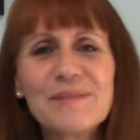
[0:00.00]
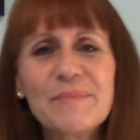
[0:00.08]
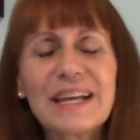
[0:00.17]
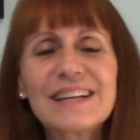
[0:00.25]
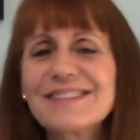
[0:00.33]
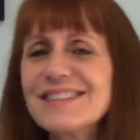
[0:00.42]

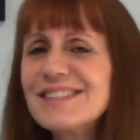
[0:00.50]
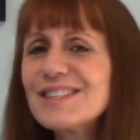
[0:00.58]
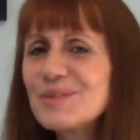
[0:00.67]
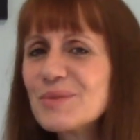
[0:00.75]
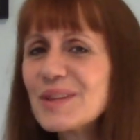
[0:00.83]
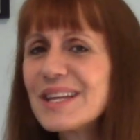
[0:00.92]
Because this
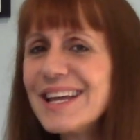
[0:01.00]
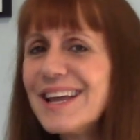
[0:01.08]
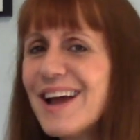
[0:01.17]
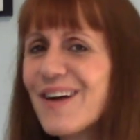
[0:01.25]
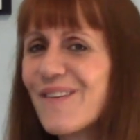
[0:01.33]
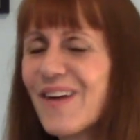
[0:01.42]
is really,
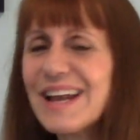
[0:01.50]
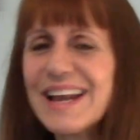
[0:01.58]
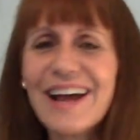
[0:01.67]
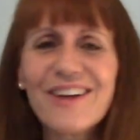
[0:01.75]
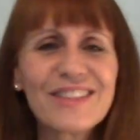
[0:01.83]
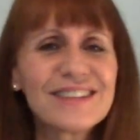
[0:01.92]
right
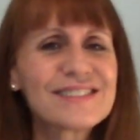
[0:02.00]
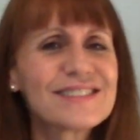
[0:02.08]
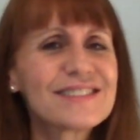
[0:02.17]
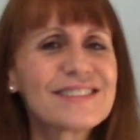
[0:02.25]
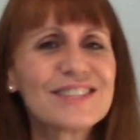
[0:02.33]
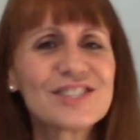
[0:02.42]
now, this
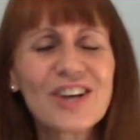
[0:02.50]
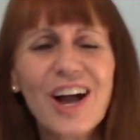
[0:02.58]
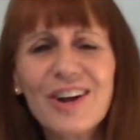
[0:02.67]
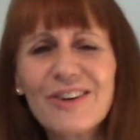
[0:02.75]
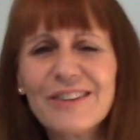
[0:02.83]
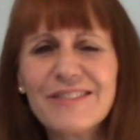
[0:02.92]
is the
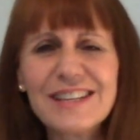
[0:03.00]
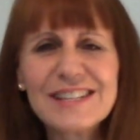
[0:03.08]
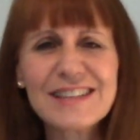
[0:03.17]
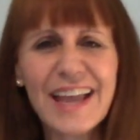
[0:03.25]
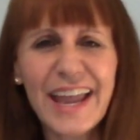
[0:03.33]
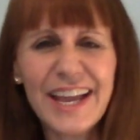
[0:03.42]
chakra of
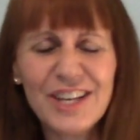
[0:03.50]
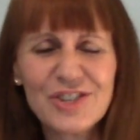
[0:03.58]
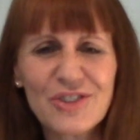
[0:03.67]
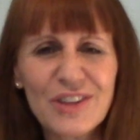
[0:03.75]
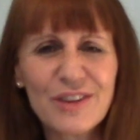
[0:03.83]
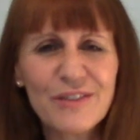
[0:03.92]
this
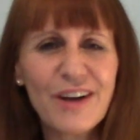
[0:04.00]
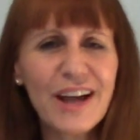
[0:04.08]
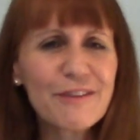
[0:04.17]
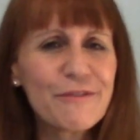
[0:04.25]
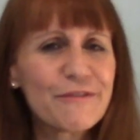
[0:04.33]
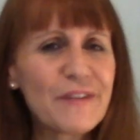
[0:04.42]
age, the
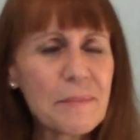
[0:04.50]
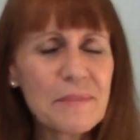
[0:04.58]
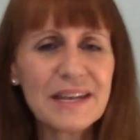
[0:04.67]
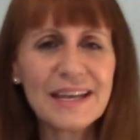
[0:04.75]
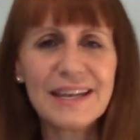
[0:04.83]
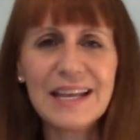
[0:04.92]
divine
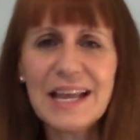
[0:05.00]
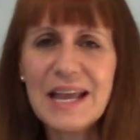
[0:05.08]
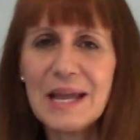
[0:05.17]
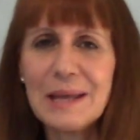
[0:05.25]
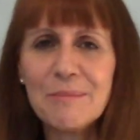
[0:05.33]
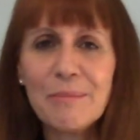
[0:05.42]
feminine,
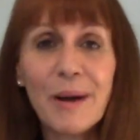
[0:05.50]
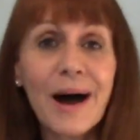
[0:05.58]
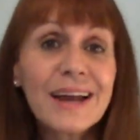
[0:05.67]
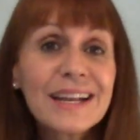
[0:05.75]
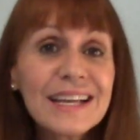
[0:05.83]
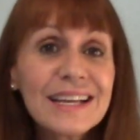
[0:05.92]

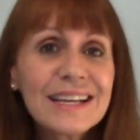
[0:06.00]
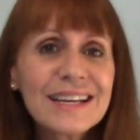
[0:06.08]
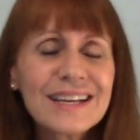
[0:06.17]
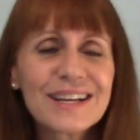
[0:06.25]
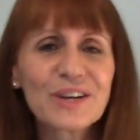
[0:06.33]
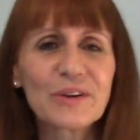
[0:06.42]
embodied,
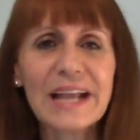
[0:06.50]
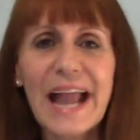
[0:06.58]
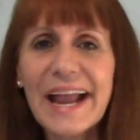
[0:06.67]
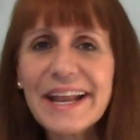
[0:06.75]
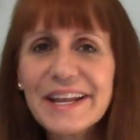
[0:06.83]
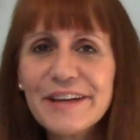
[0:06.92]

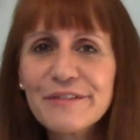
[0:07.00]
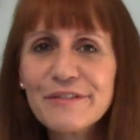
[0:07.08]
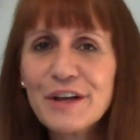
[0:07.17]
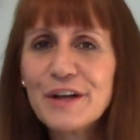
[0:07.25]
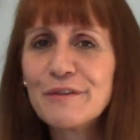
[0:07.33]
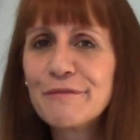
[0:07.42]
creative,
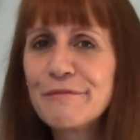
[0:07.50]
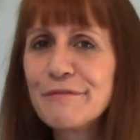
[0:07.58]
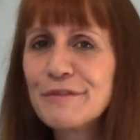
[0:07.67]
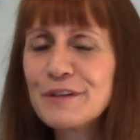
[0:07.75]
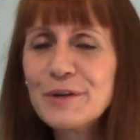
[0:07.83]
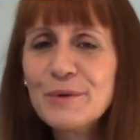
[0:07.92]

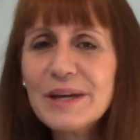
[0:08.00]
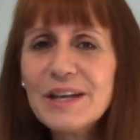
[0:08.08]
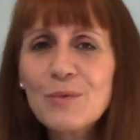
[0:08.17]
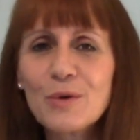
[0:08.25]
fluid.